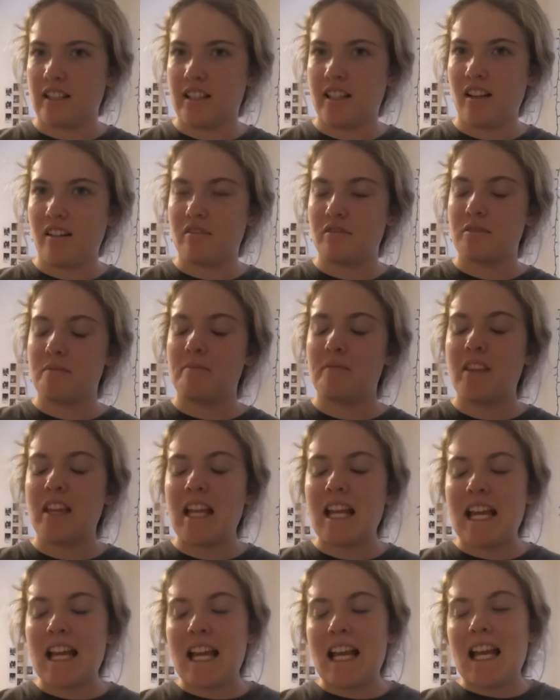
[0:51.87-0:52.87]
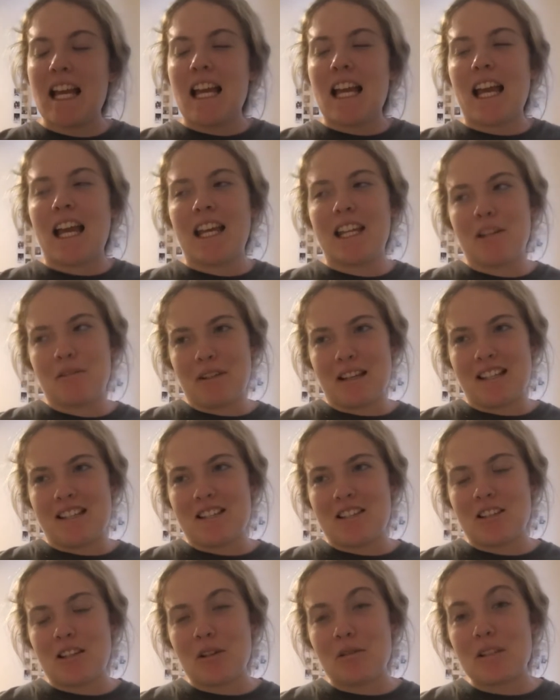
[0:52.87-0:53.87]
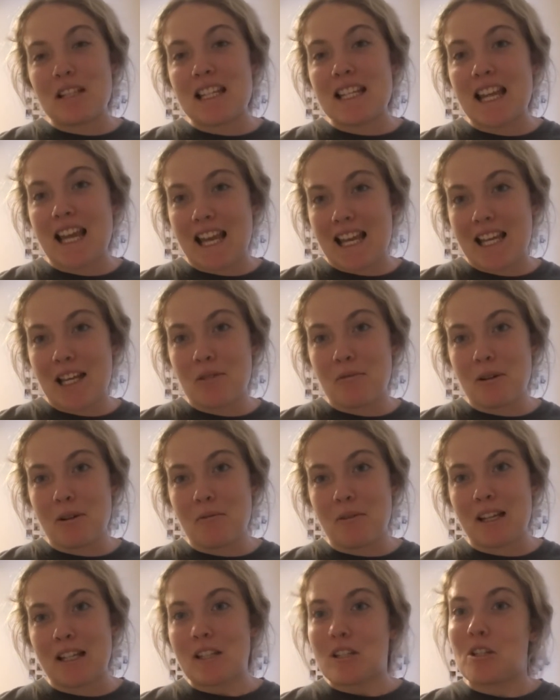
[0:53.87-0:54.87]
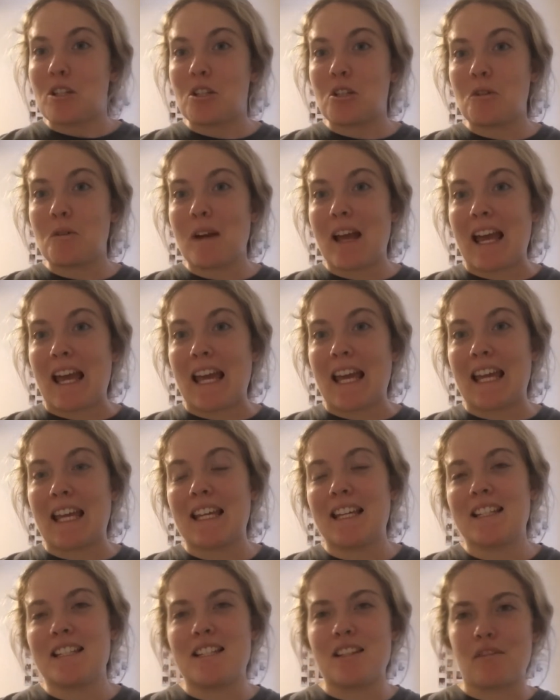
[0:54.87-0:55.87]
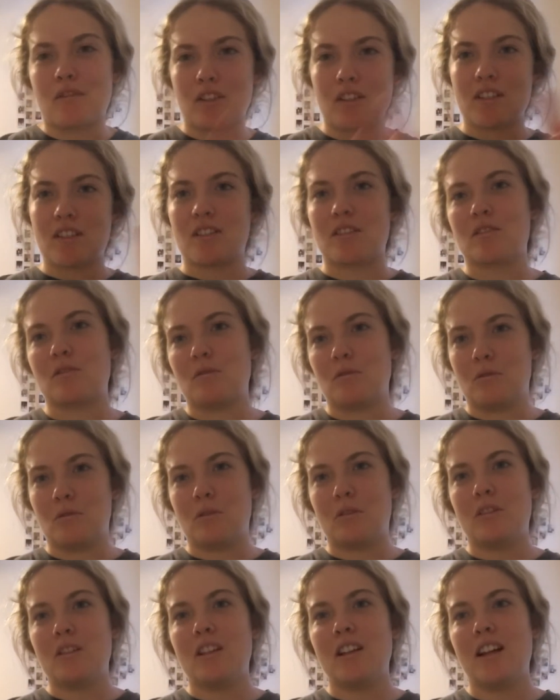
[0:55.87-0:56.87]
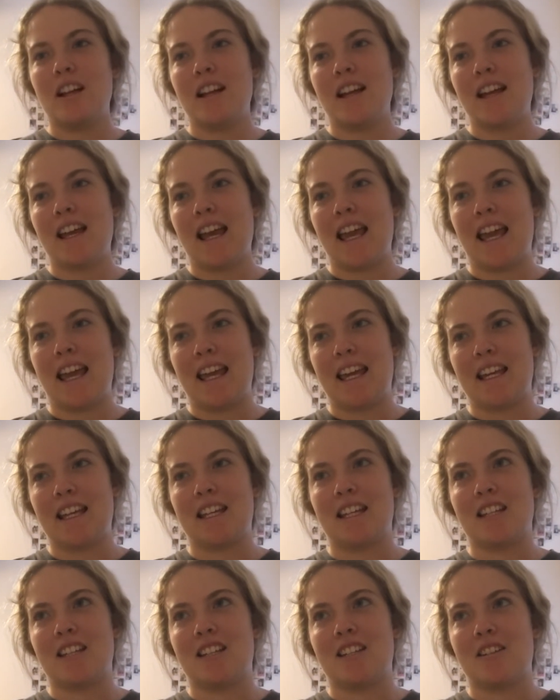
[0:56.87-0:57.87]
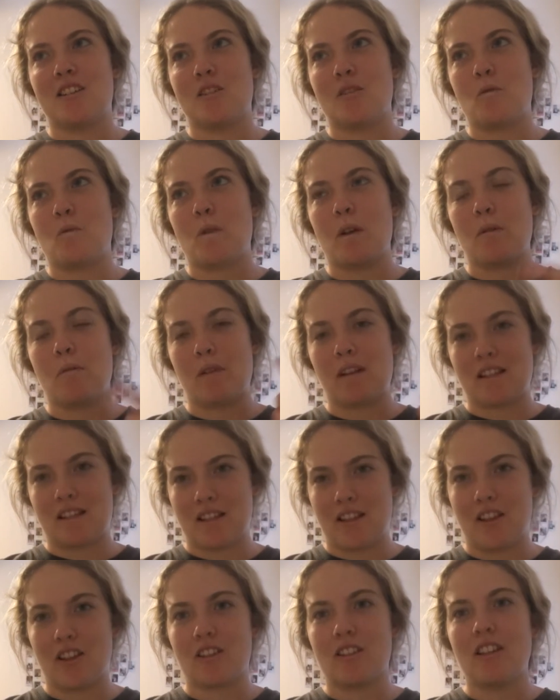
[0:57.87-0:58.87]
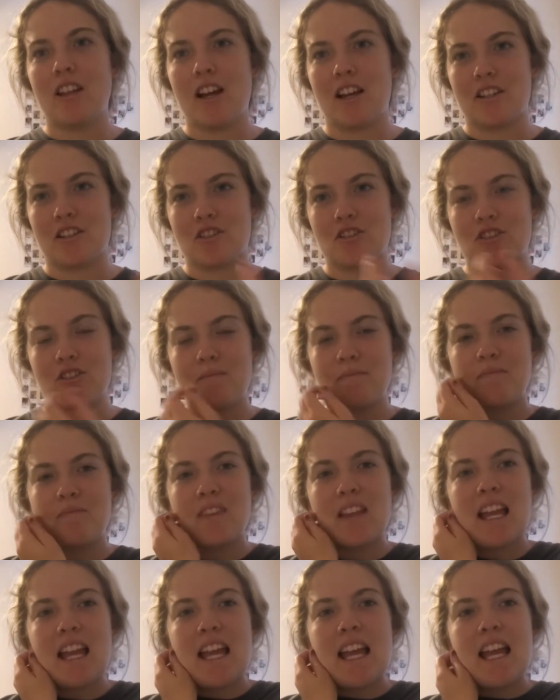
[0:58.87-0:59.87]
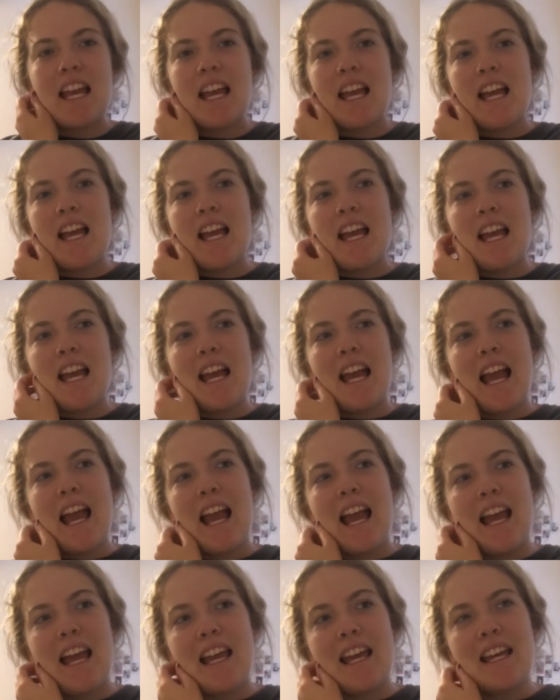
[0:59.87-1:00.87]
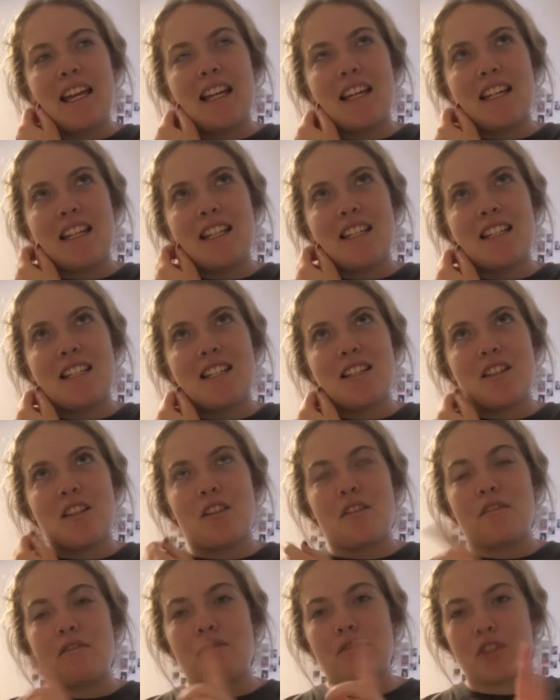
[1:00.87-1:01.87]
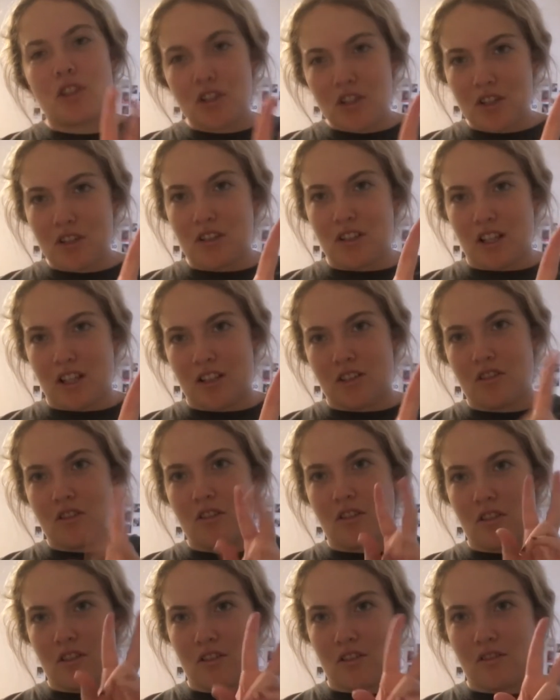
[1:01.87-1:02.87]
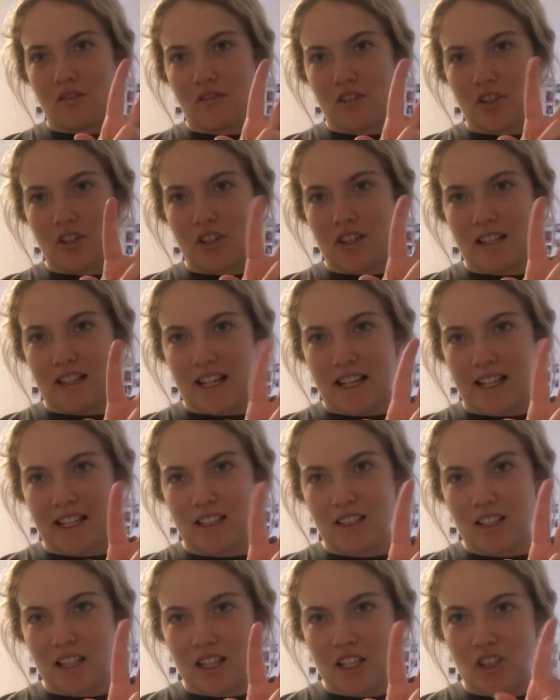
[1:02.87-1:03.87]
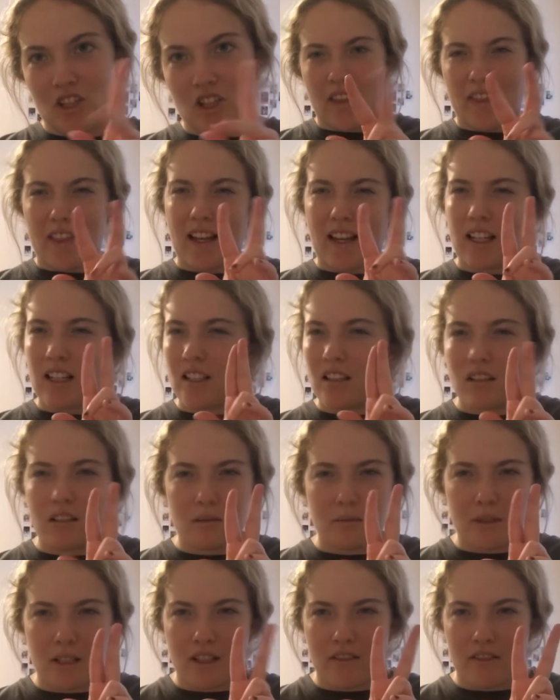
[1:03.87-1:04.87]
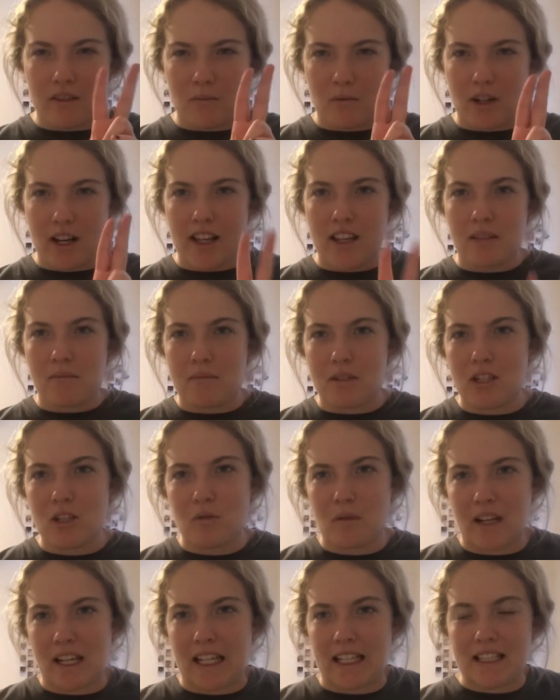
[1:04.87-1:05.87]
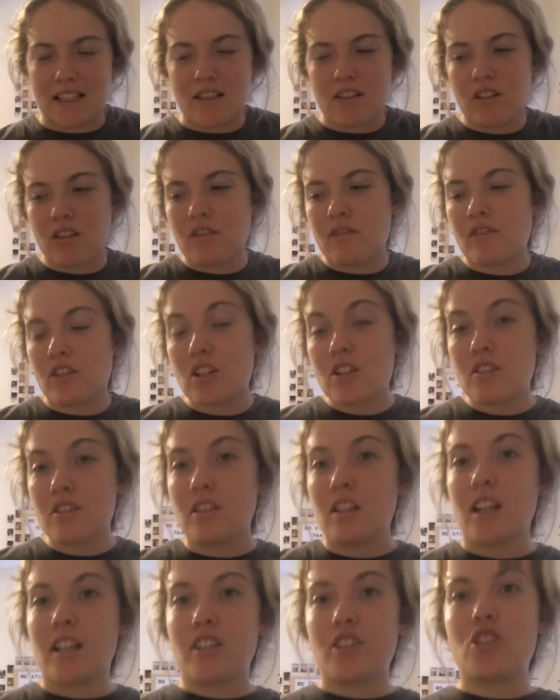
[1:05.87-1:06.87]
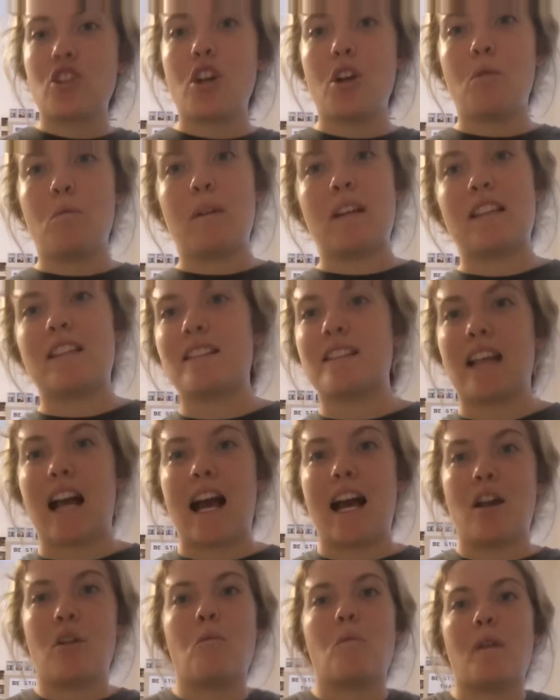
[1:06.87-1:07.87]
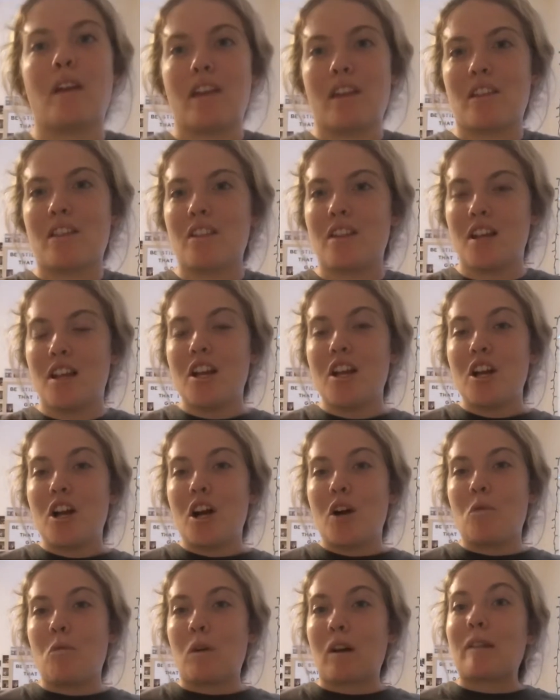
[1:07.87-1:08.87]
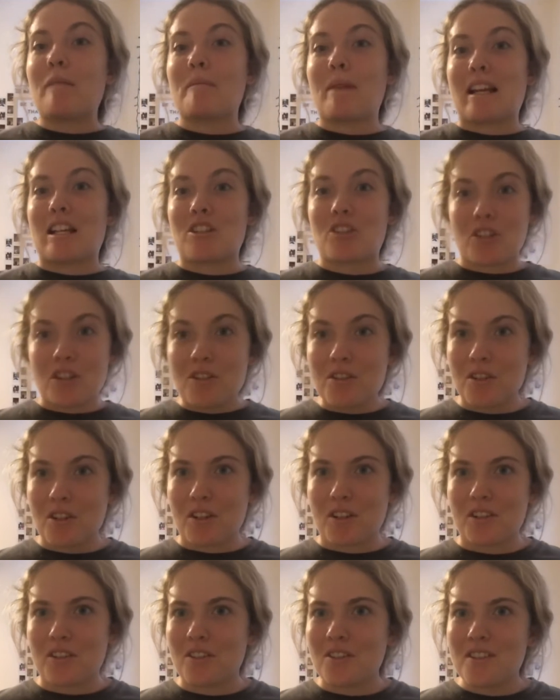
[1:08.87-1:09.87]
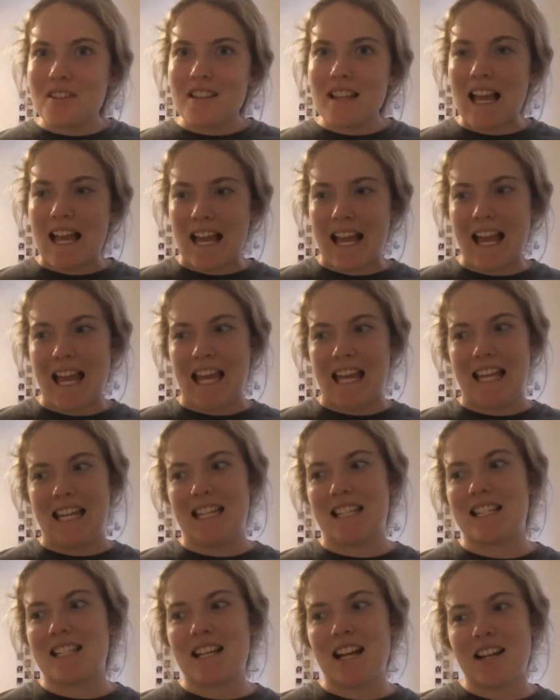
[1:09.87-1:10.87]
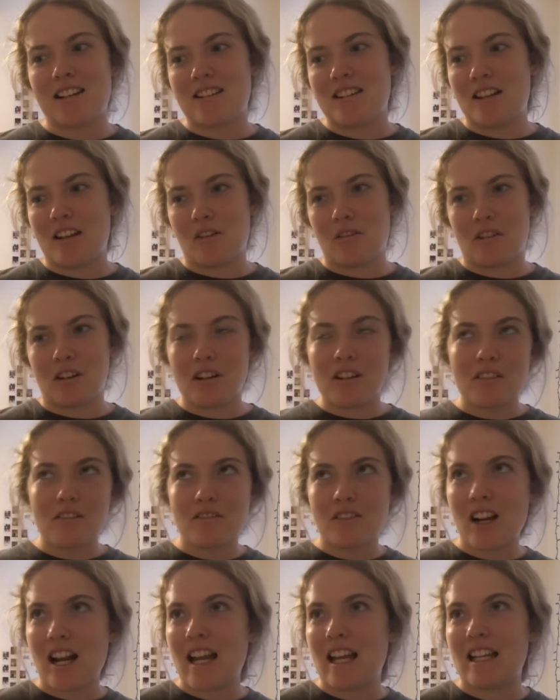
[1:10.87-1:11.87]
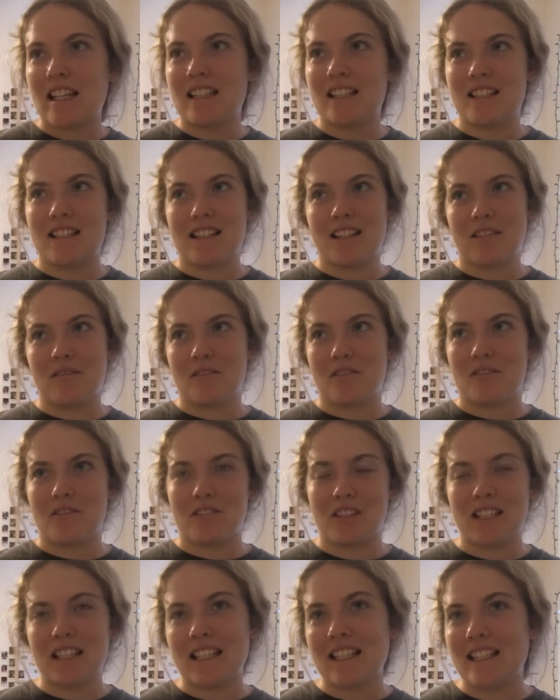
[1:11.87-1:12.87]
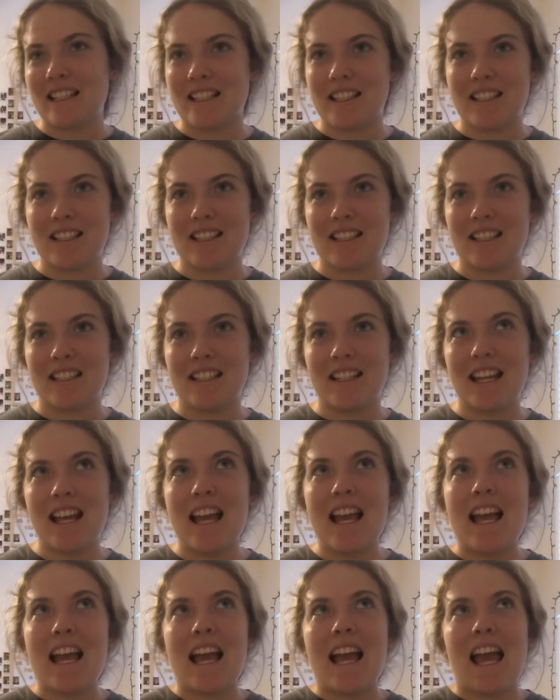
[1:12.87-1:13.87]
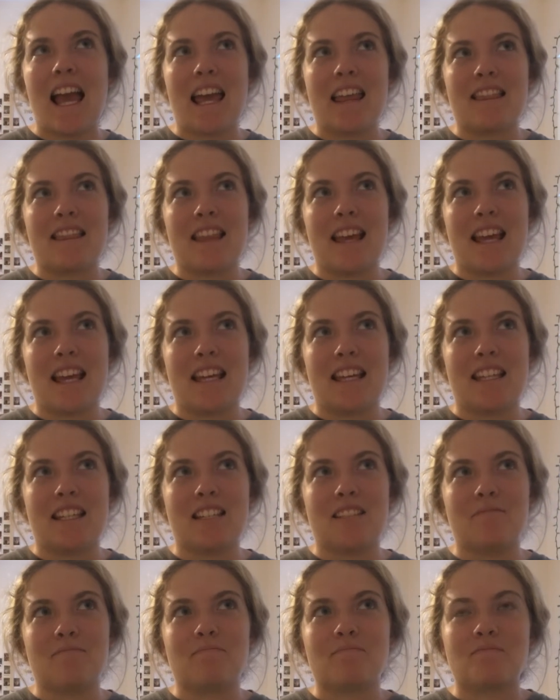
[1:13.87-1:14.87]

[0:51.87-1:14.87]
enough. Anyways, so today we went to a different school and we went to their lunch. And the first lunch, so there's first and second lunch then a little bit of a break in between. So the first lunch we sat with one of my church girls and got to know her friends, and it was really good. And then